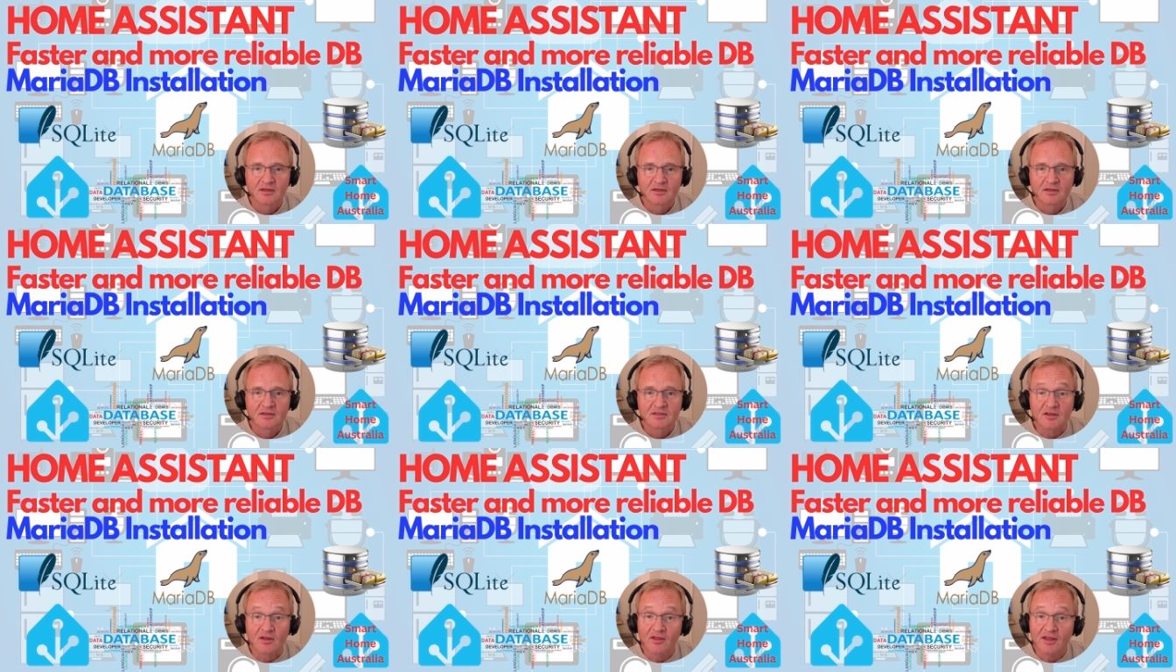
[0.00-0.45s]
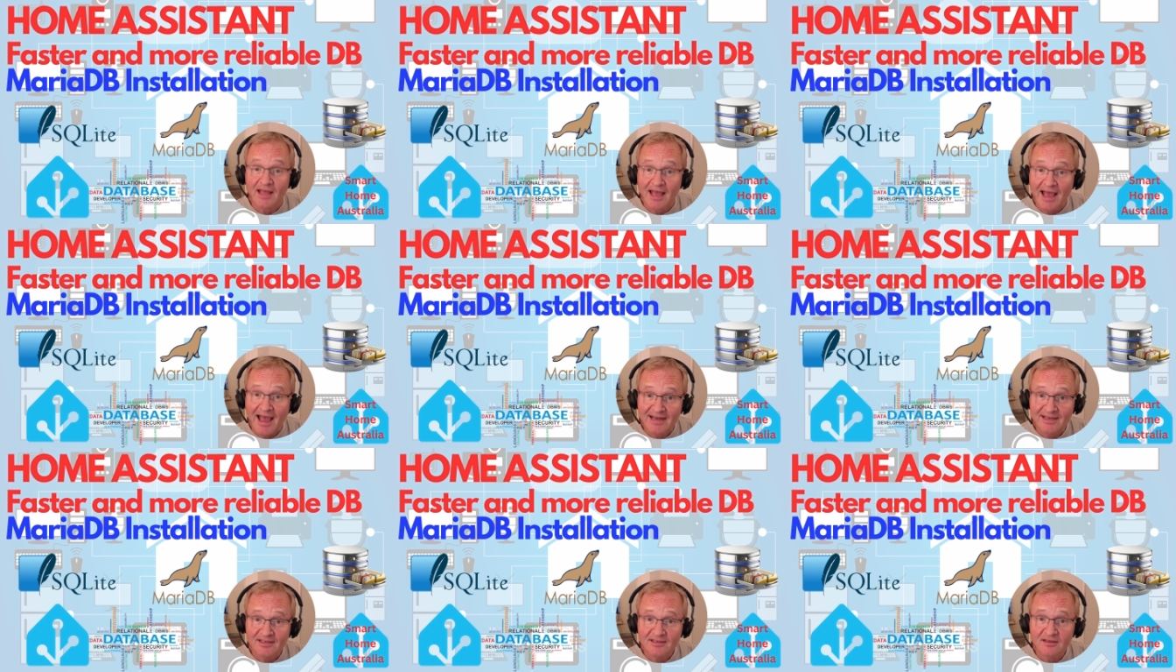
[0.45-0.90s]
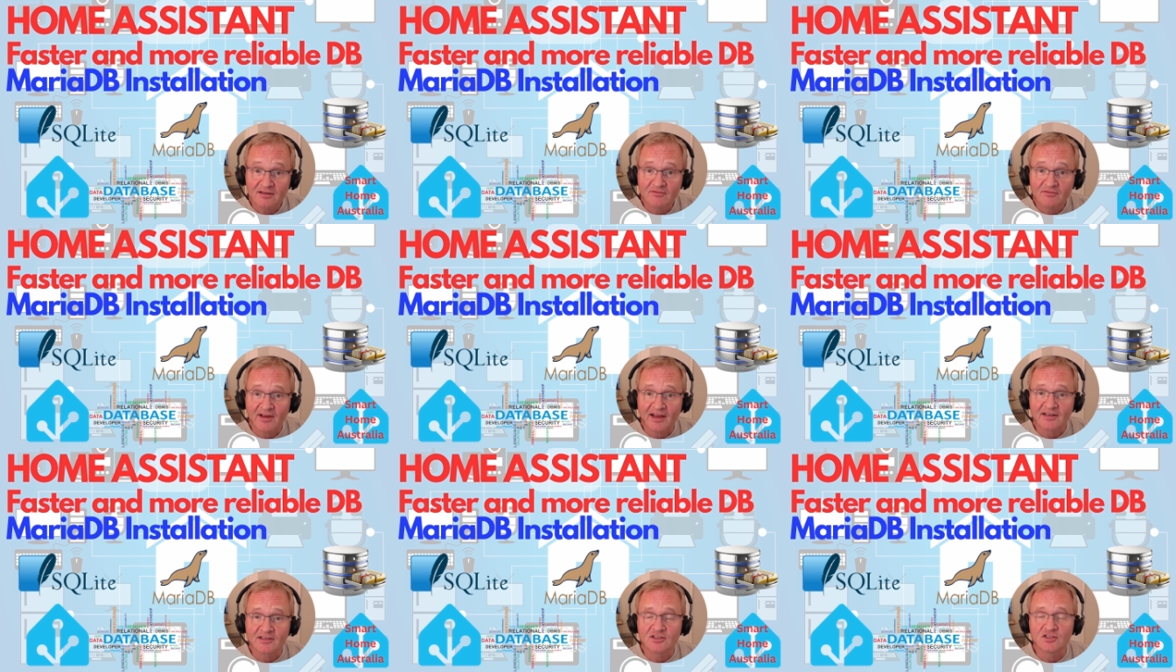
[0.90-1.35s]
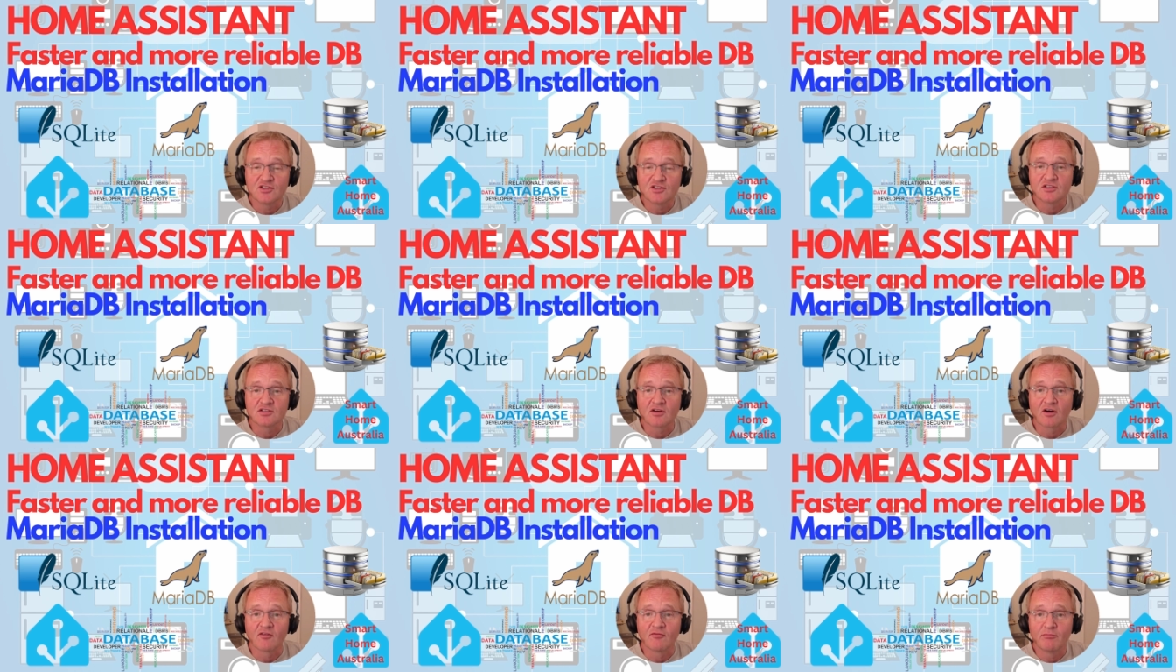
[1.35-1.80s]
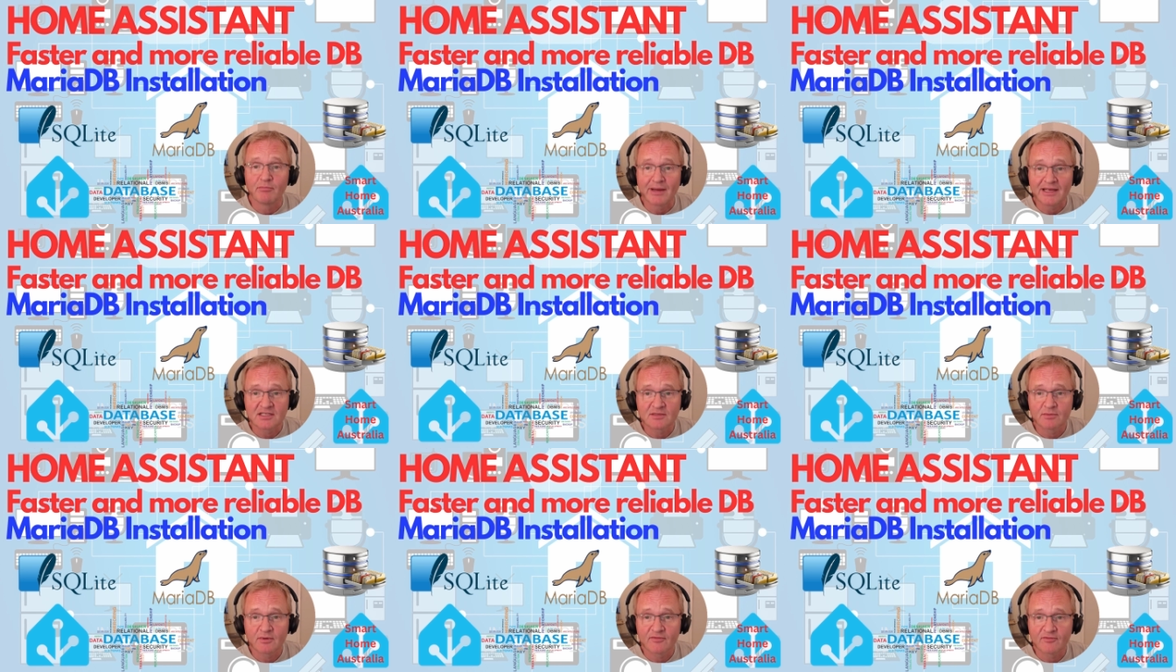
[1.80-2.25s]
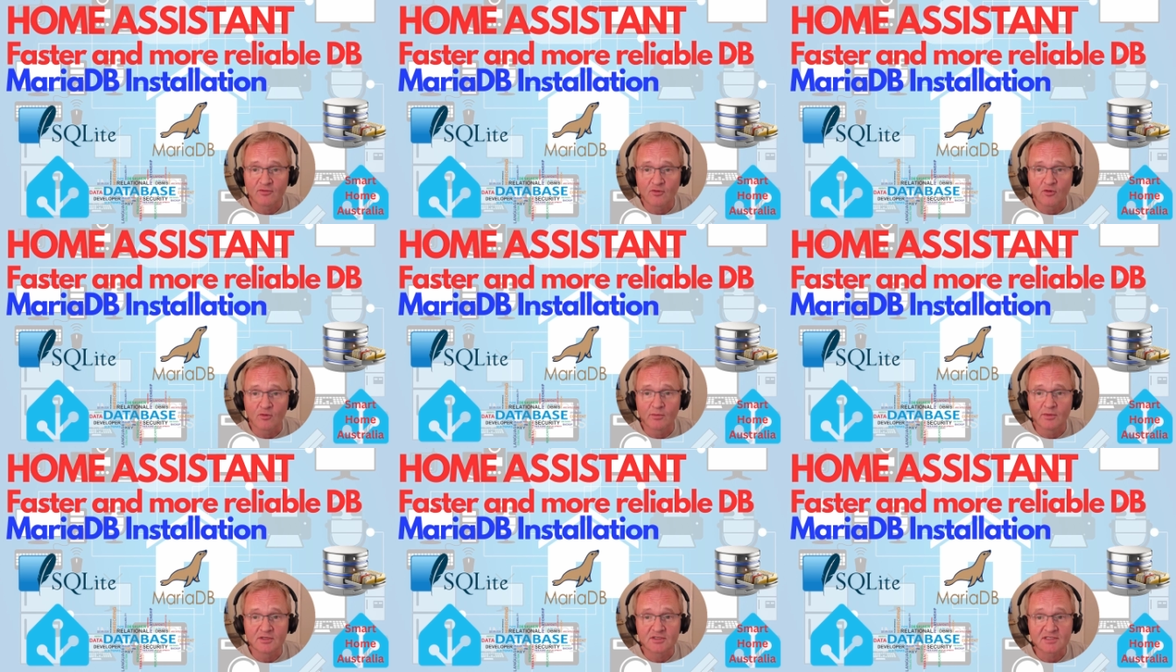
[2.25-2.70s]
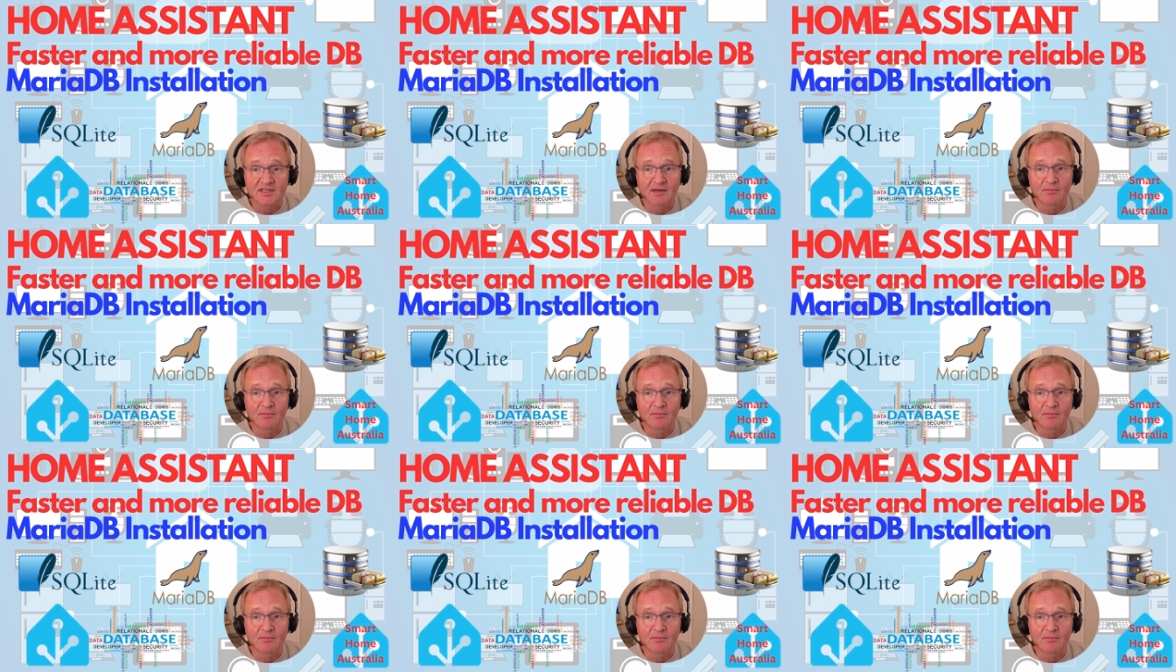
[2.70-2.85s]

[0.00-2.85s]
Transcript: So the added advantages of better performance